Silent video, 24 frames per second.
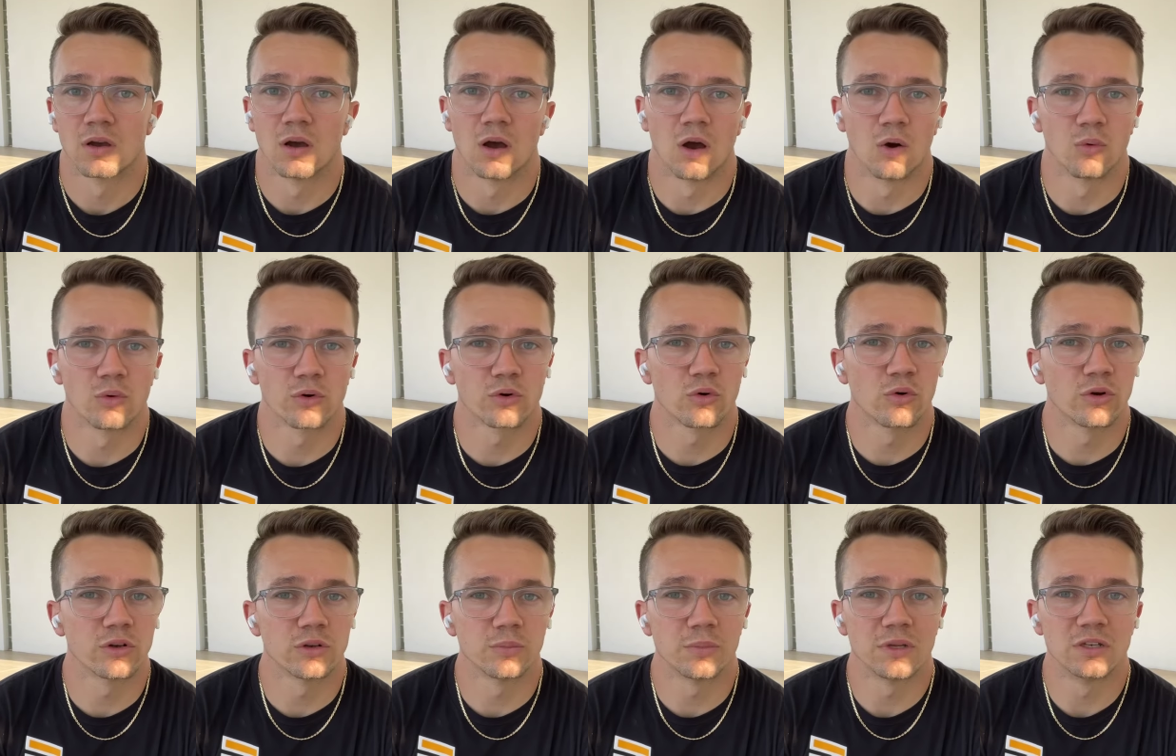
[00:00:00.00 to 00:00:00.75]
All we're
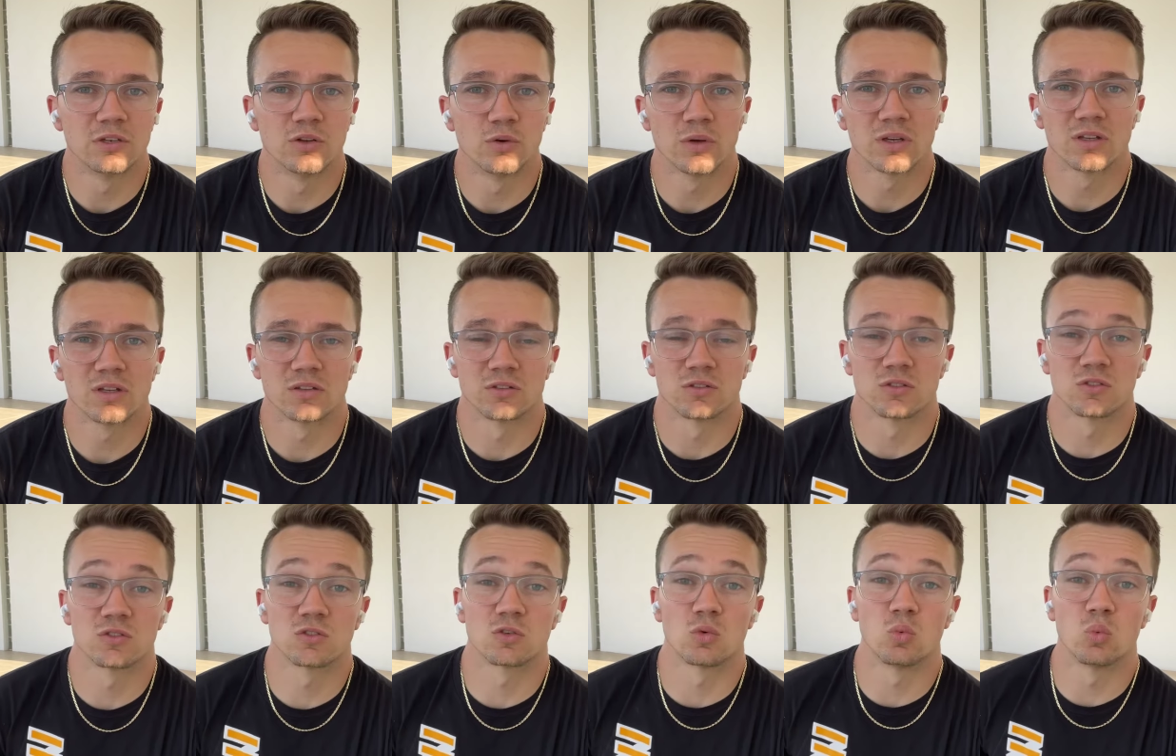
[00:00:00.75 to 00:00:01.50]
going to be doing is
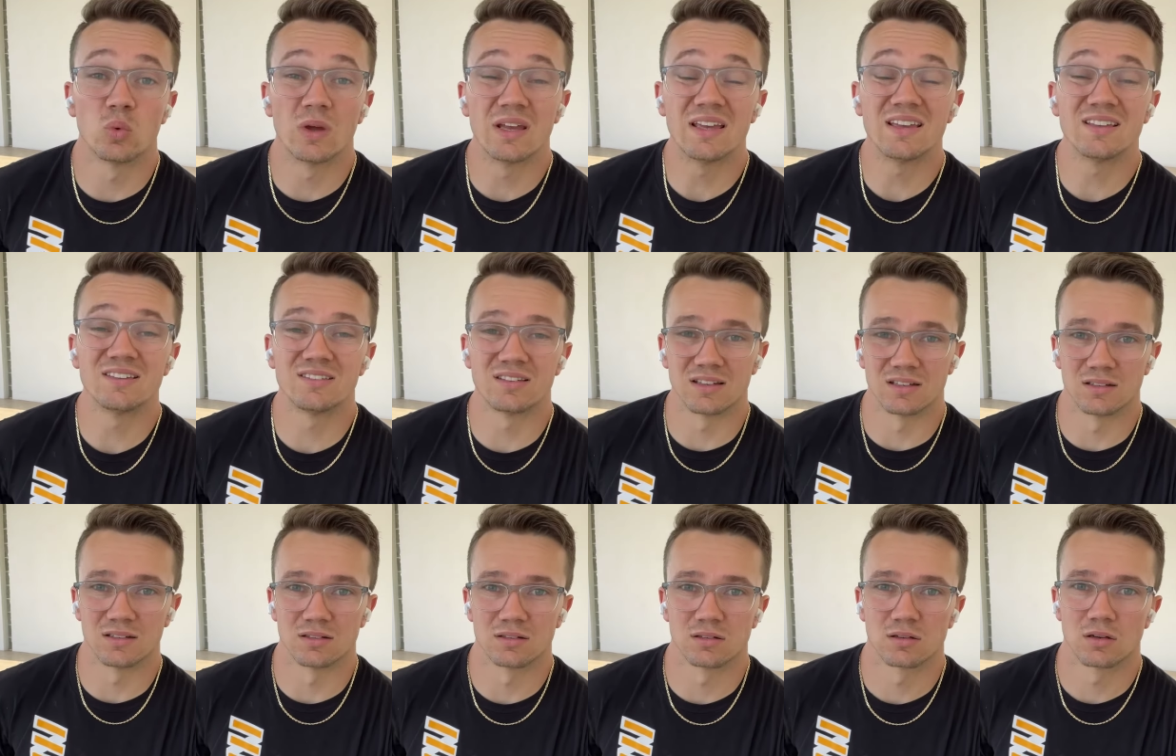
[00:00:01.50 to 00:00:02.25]

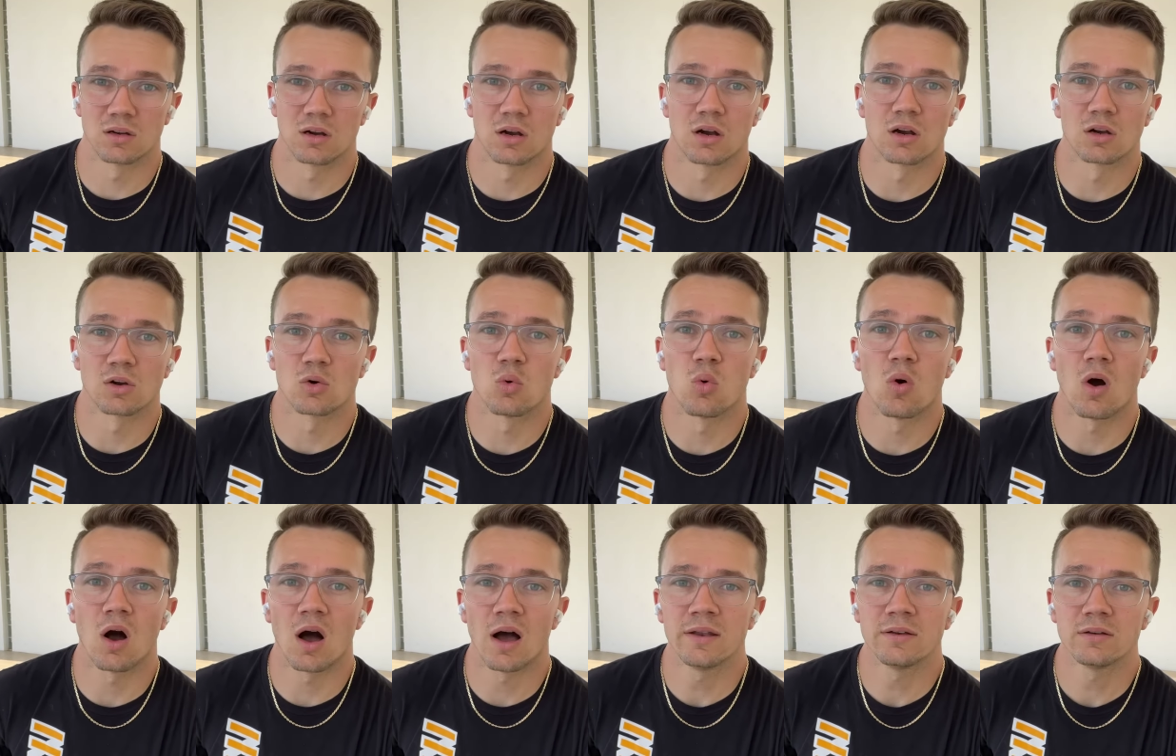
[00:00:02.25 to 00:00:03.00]
squeezing our
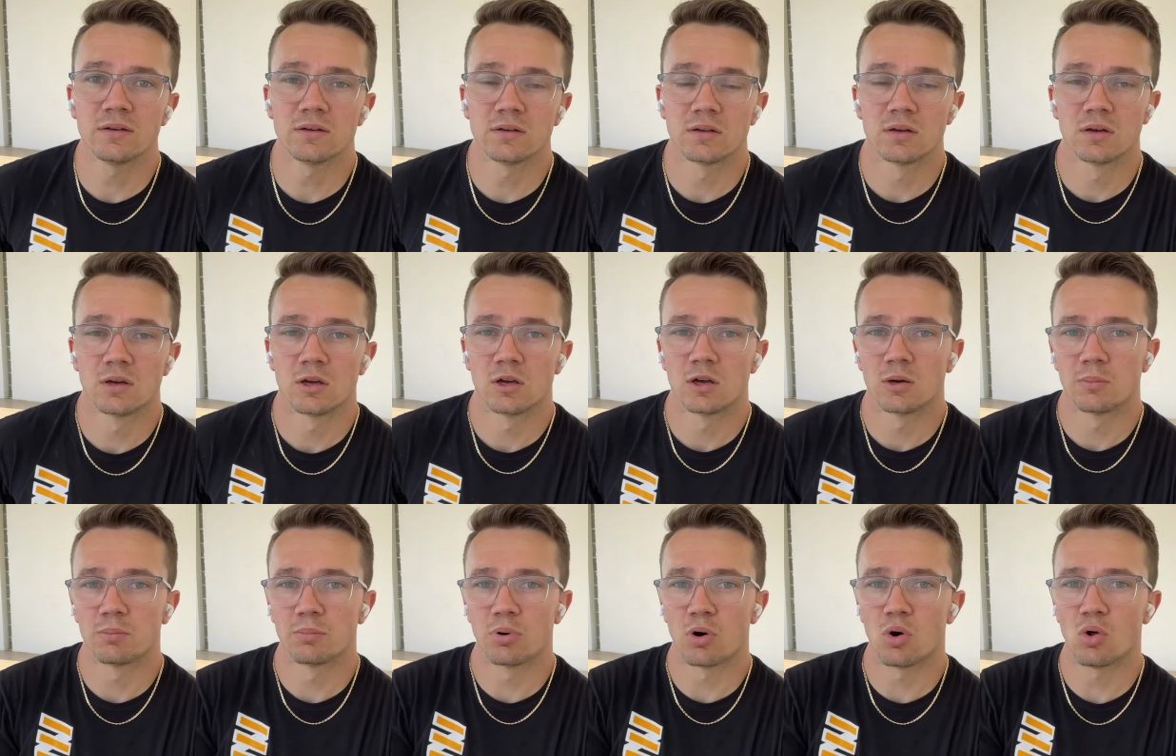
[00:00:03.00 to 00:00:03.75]
quad,
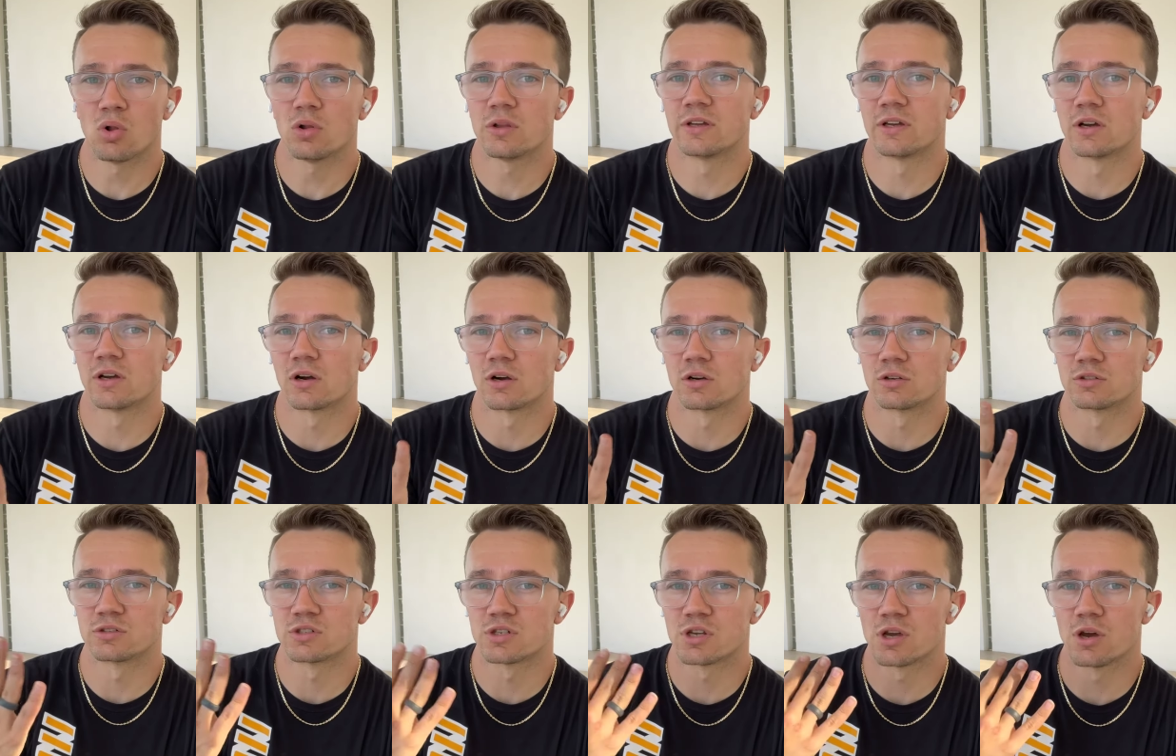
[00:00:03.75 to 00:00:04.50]
pulling our
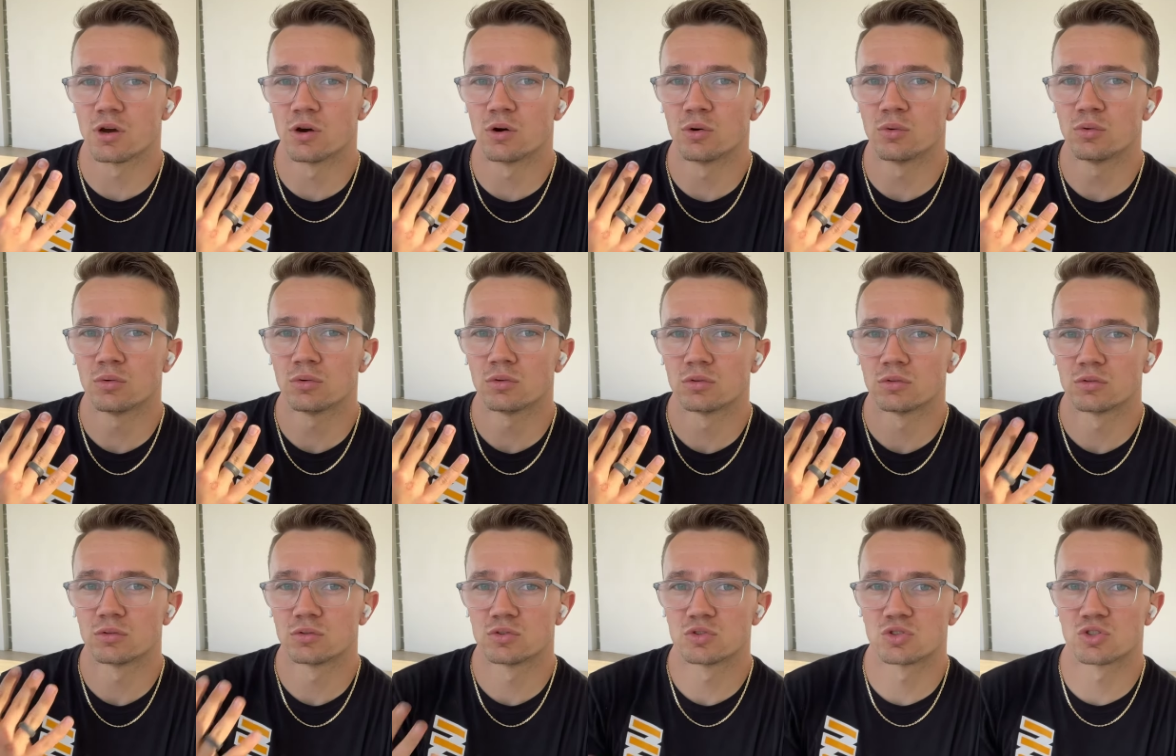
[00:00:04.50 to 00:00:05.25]
toe
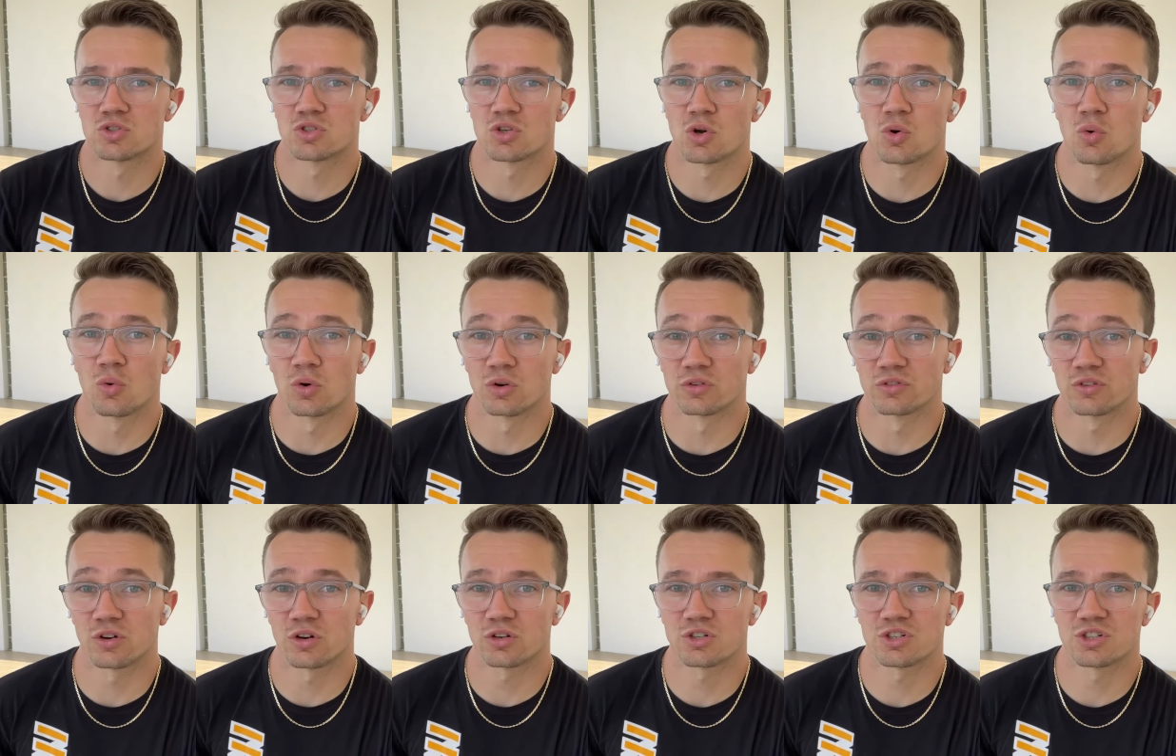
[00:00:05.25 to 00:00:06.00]

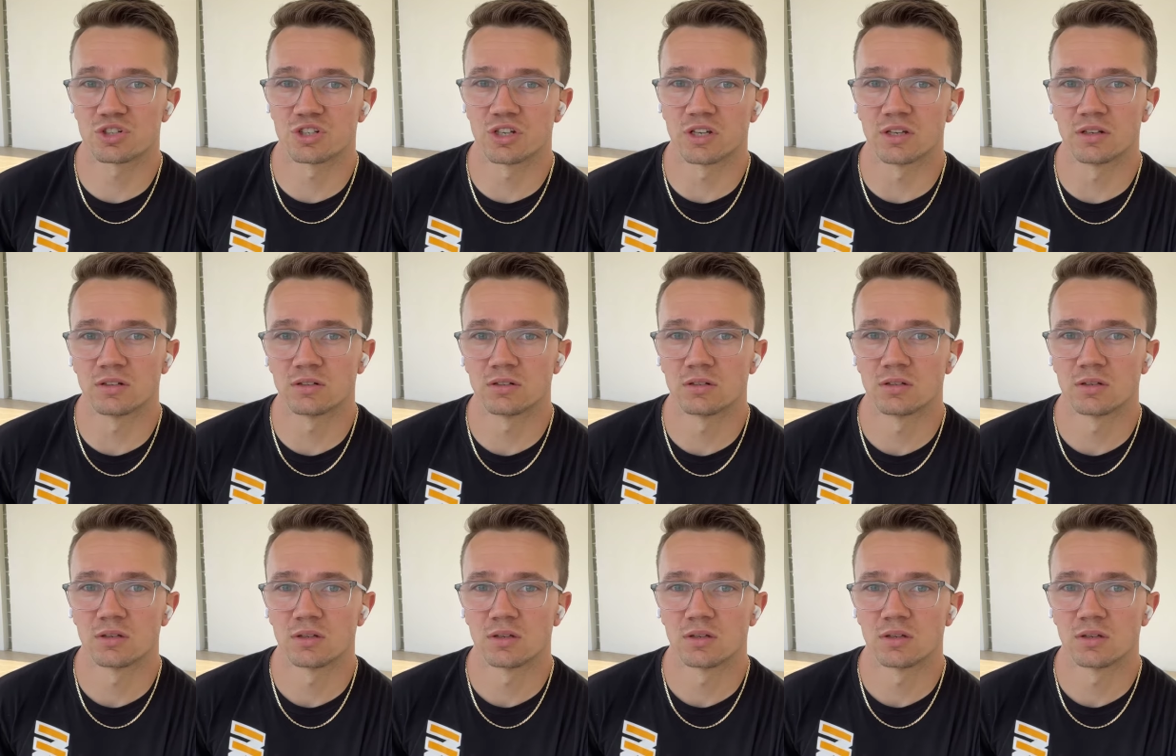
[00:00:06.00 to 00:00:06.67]
towards our shin,